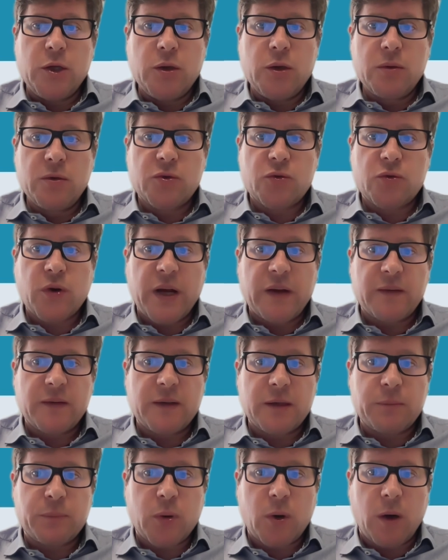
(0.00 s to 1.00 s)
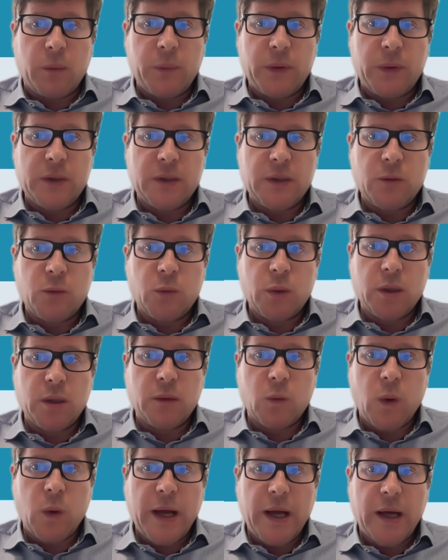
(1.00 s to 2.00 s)
new dress that property will
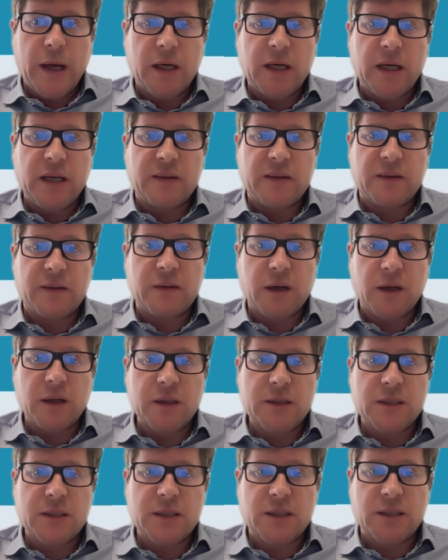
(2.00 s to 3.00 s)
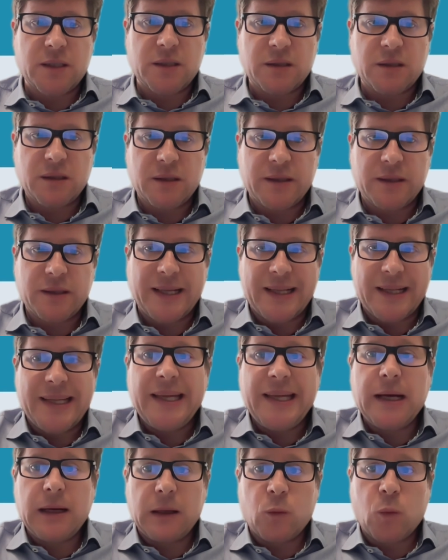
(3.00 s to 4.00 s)
wear, it's not the
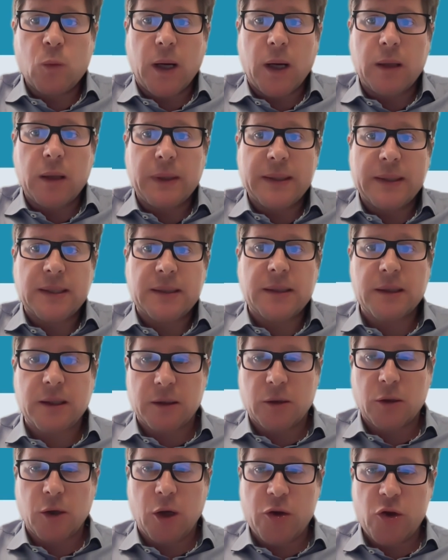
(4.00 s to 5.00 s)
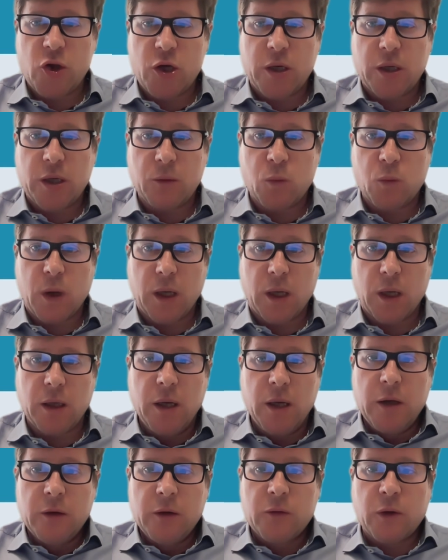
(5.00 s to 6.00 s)
legal one, but a technological one.
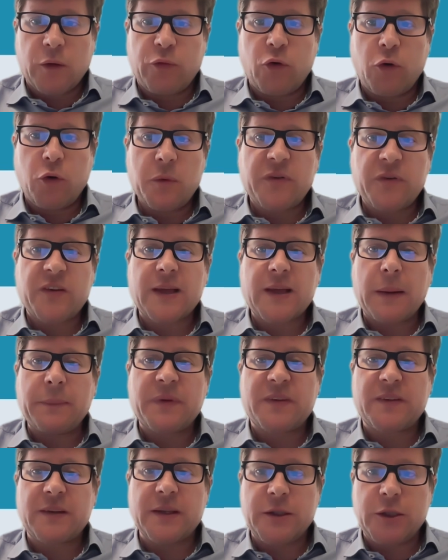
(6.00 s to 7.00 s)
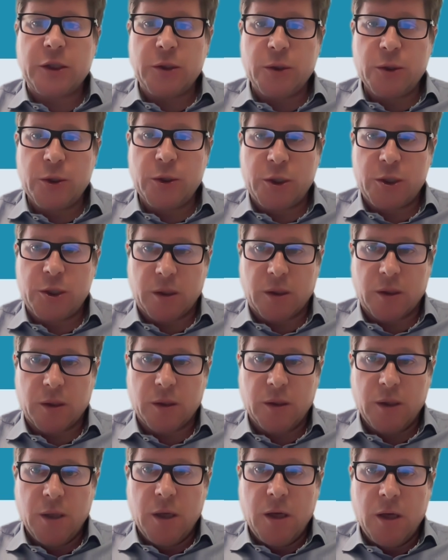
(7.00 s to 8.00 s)
So a form of substitution
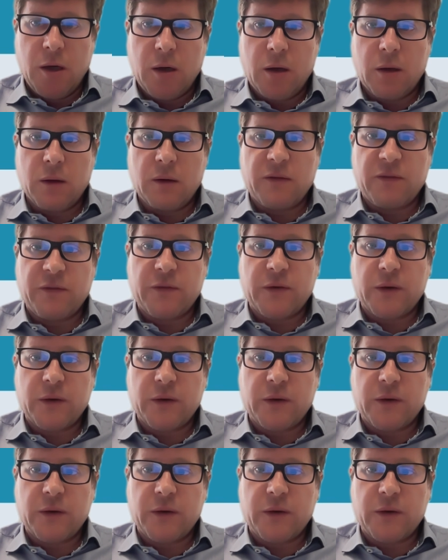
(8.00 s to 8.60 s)
of